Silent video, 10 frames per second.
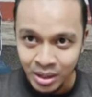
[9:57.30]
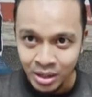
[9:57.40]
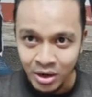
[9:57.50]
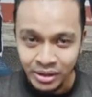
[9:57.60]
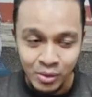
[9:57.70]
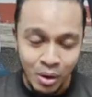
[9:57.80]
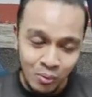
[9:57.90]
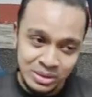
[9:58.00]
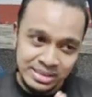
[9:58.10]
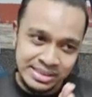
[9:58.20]
Okay, when
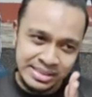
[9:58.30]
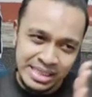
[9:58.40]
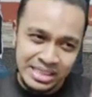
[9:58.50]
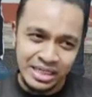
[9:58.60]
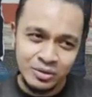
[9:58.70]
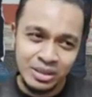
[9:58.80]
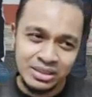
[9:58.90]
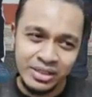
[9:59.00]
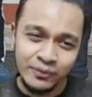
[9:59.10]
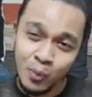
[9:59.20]
we see Cikgu
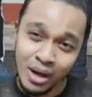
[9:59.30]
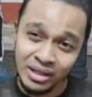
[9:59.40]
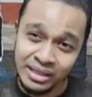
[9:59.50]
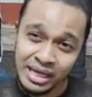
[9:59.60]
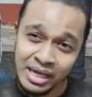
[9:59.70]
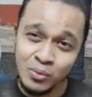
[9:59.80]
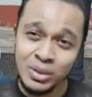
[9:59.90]
Razif, what can